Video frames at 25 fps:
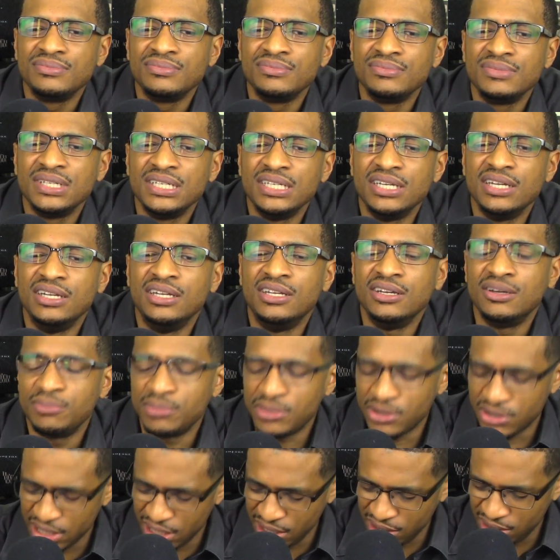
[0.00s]
yeah, Dumbo.
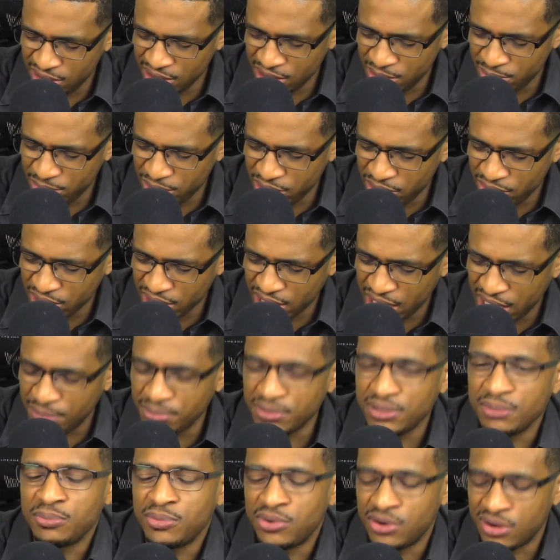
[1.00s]
Okay, Dumbo and
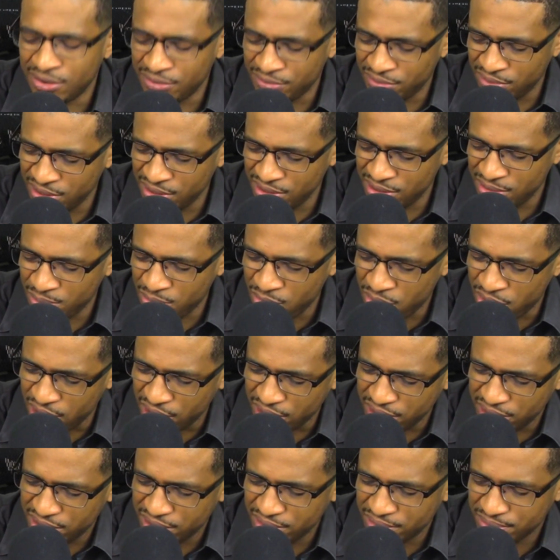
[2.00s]
Captain Marvel is in
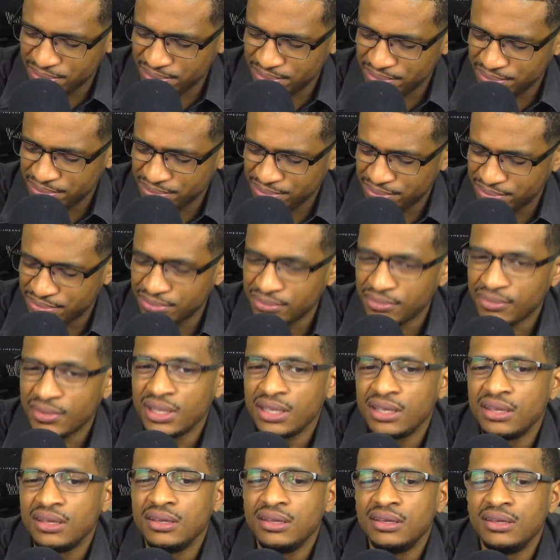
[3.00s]
March.
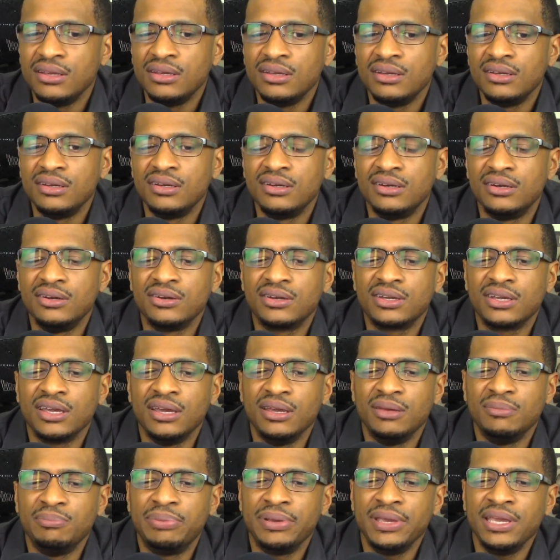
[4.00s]

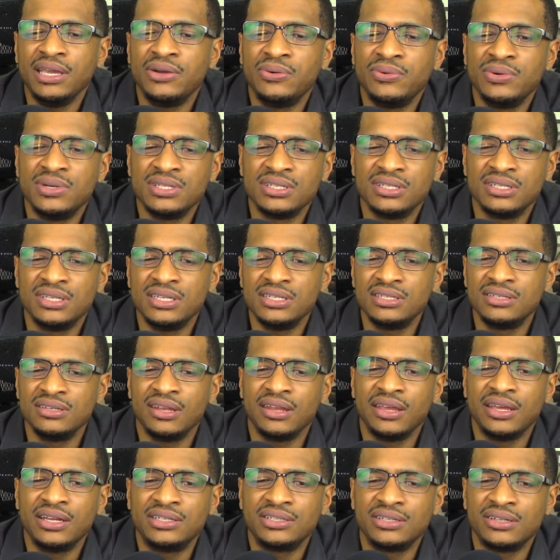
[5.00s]
Okay, Penguins, these in
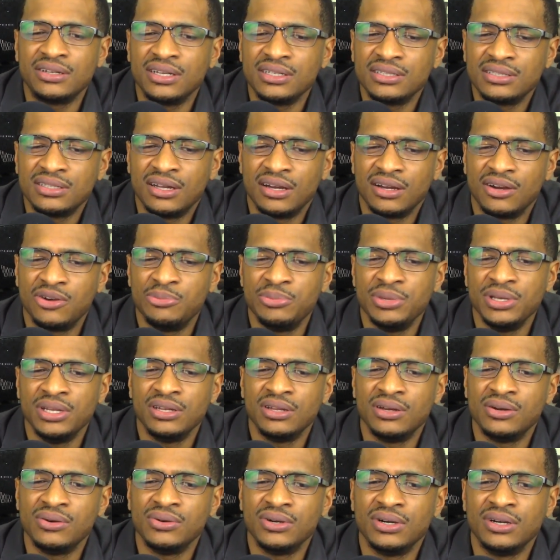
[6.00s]
nature, that's not going to be
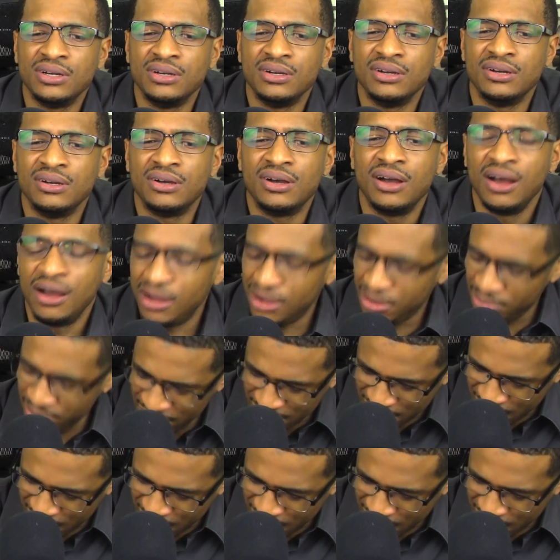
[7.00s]
no, uh, I mean, I